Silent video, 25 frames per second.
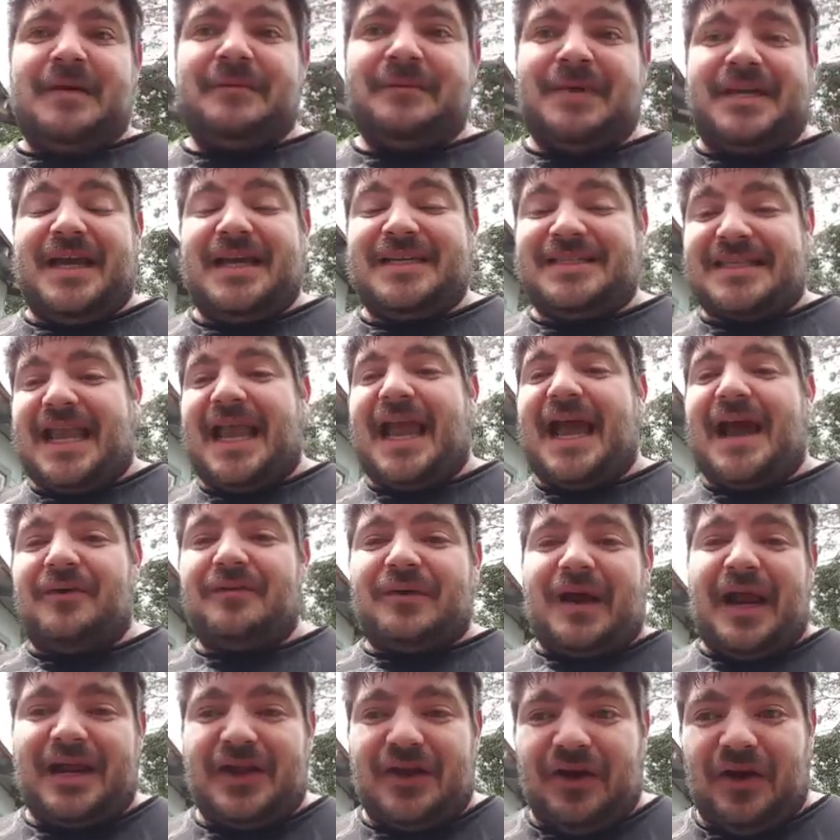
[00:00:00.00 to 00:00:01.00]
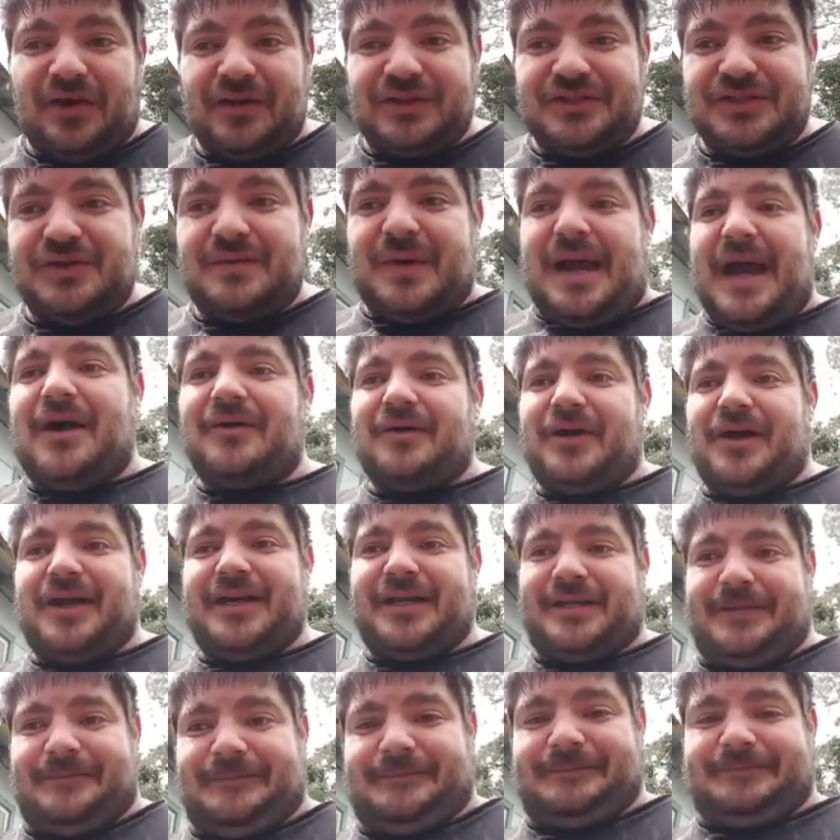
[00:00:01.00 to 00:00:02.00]
Because they outright called you out
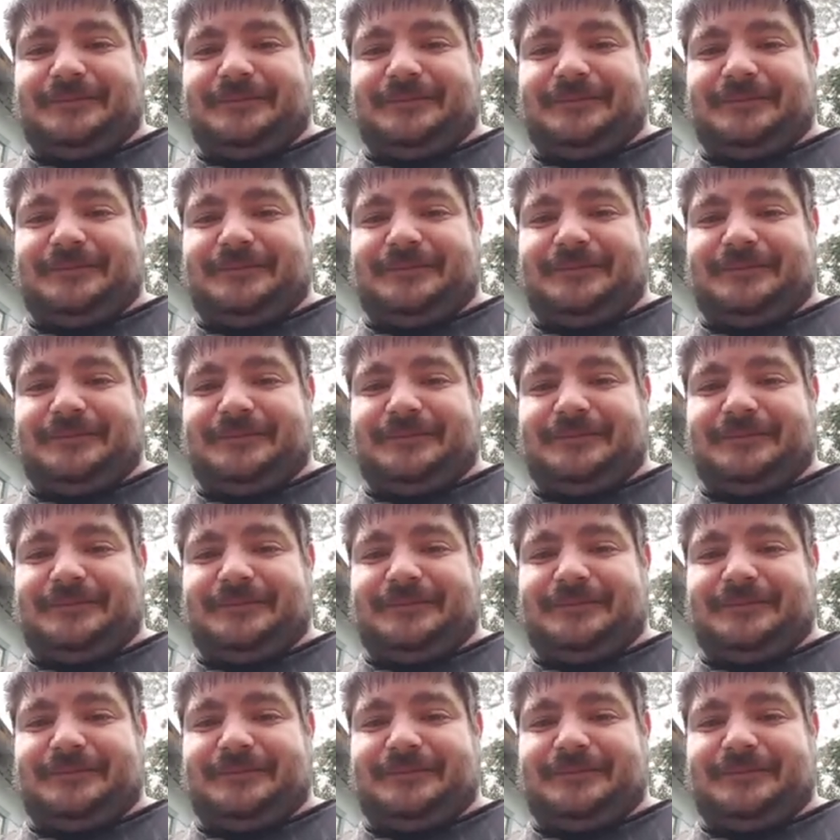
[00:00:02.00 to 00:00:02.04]
on it.